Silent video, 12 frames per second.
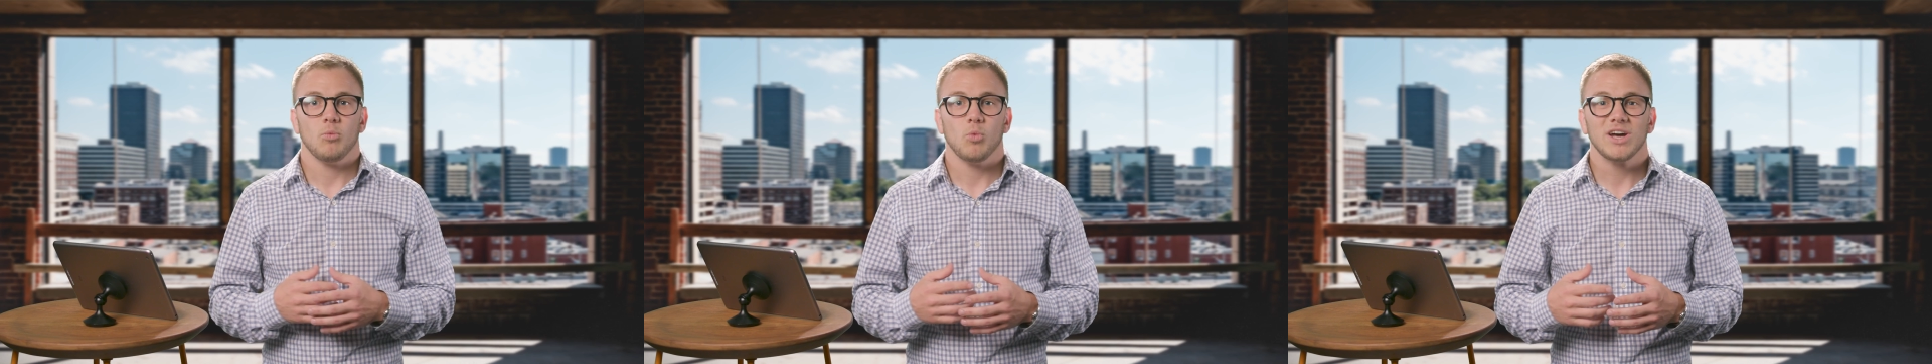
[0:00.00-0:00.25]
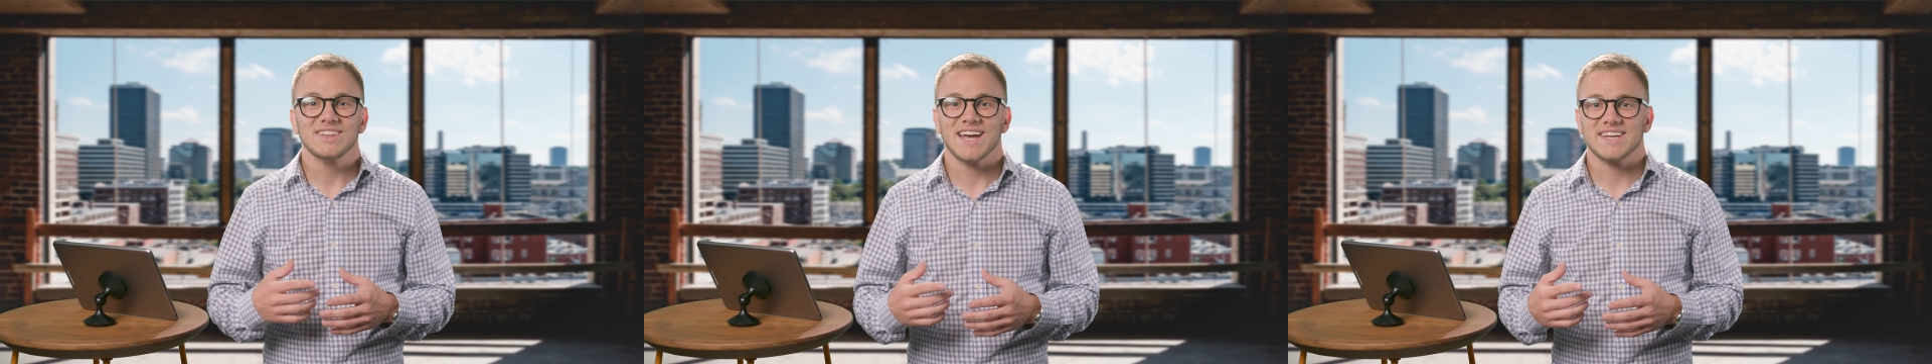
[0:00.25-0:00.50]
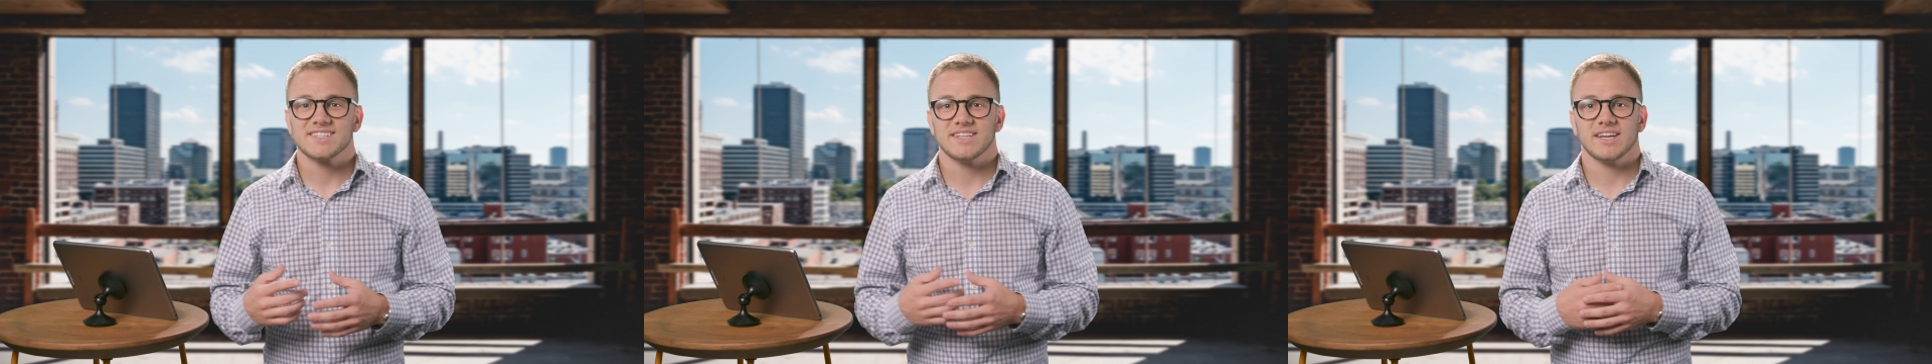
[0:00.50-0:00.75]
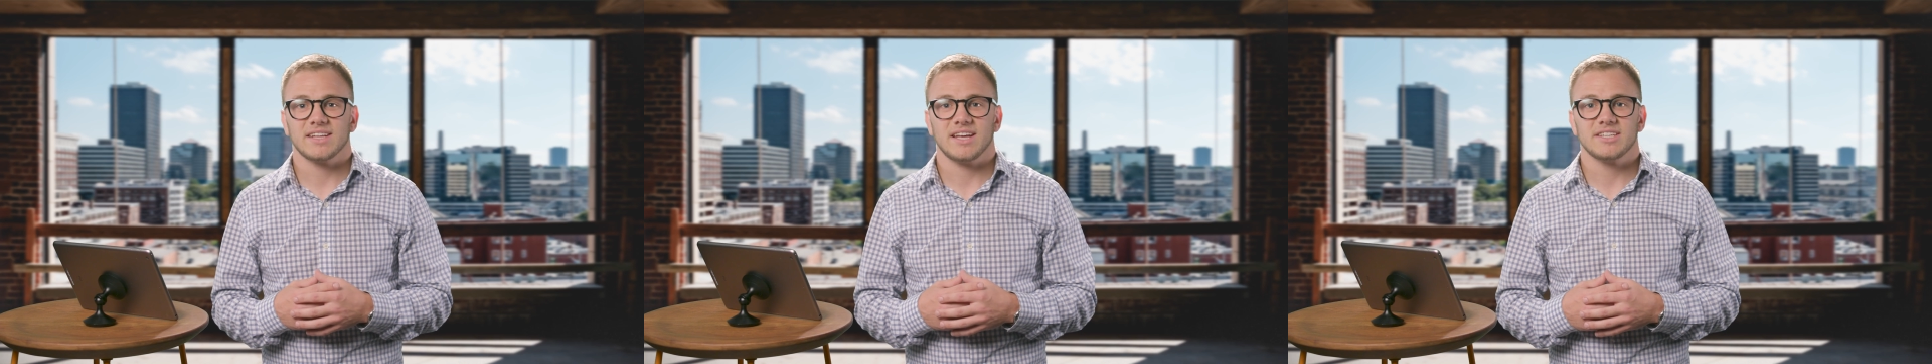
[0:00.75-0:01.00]
One last
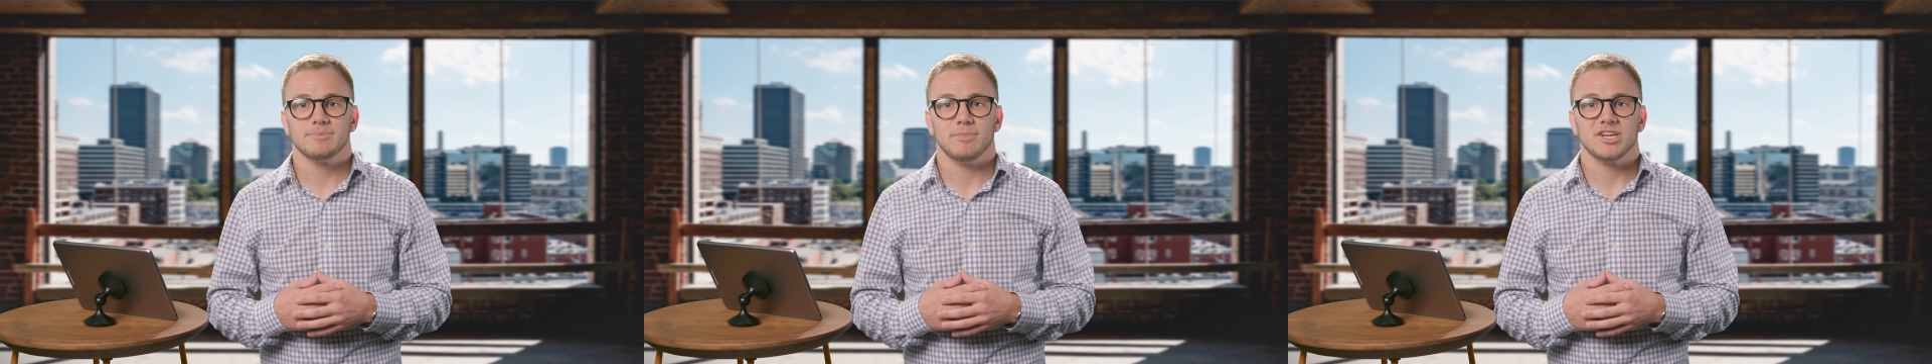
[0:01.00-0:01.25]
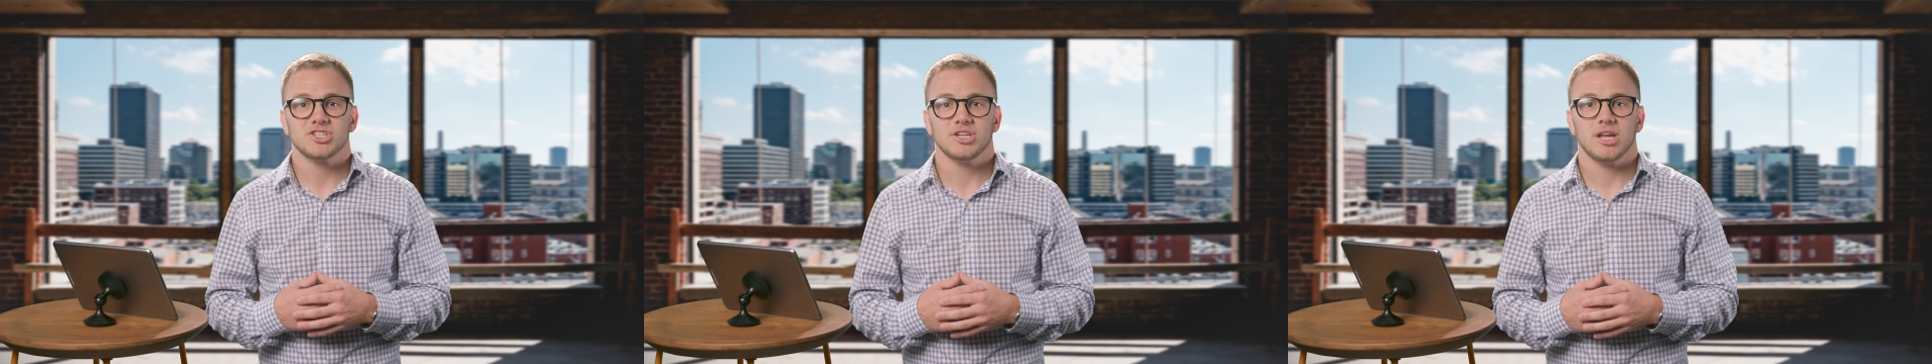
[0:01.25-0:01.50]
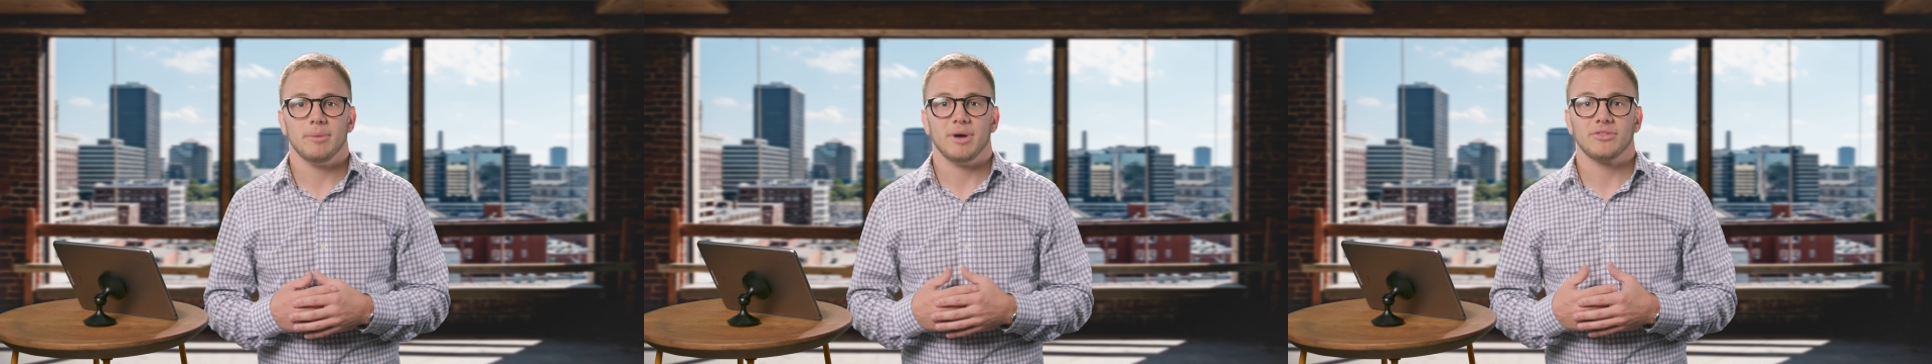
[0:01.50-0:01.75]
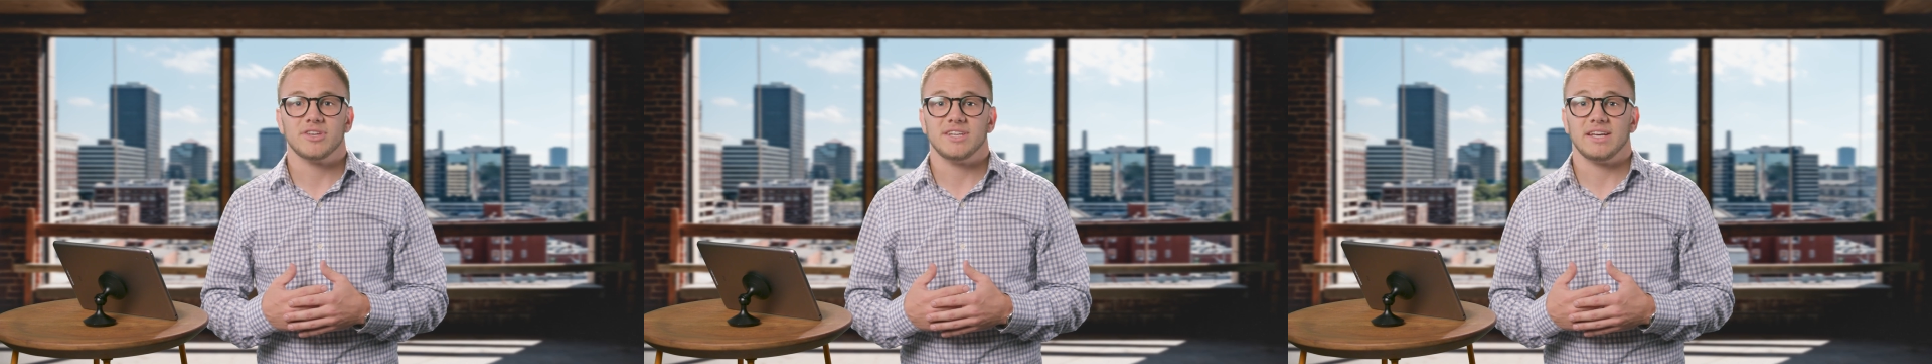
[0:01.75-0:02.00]
thing I'd like to mention
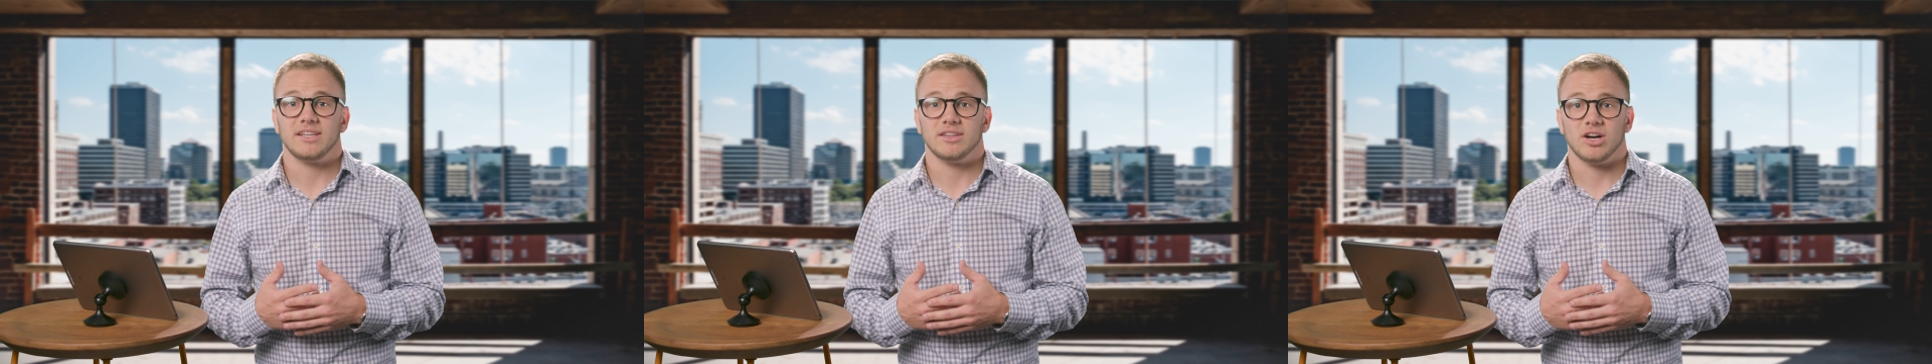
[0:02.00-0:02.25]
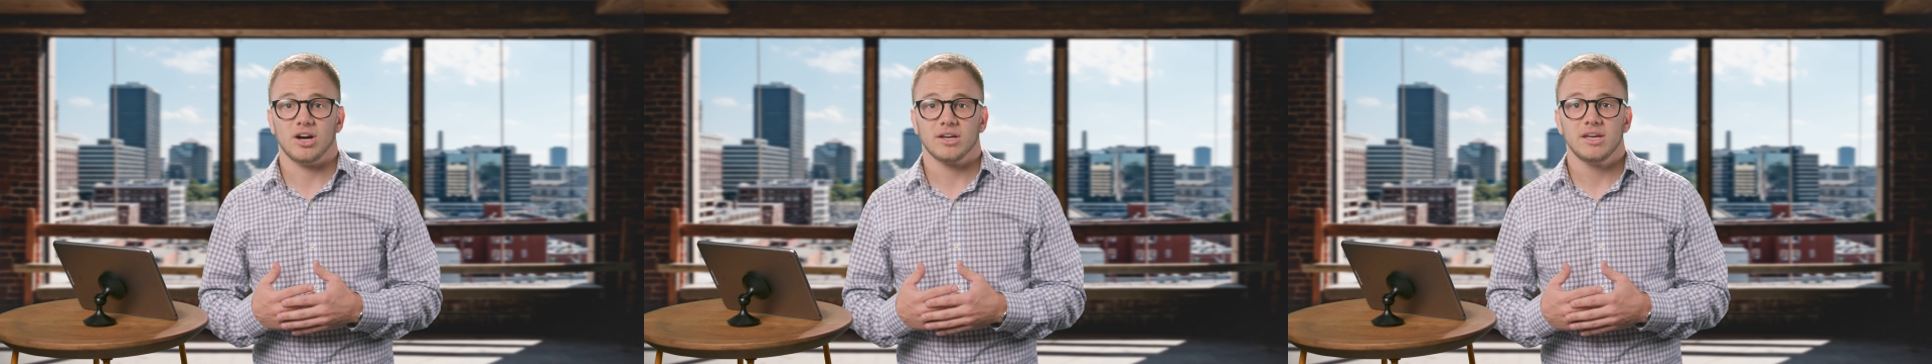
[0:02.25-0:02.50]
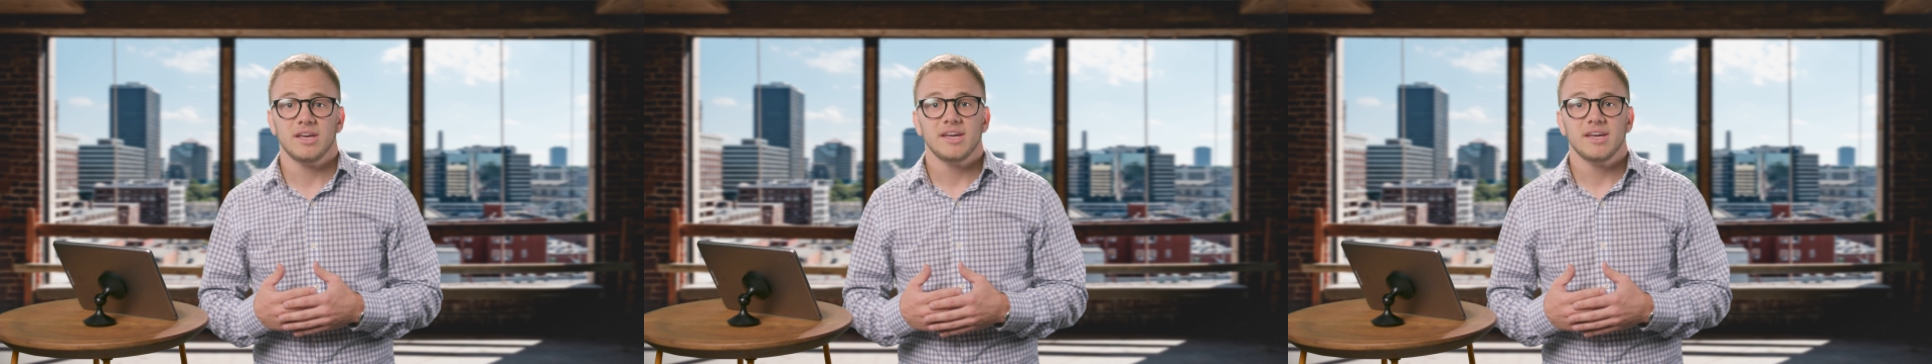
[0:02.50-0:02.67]
about the daily log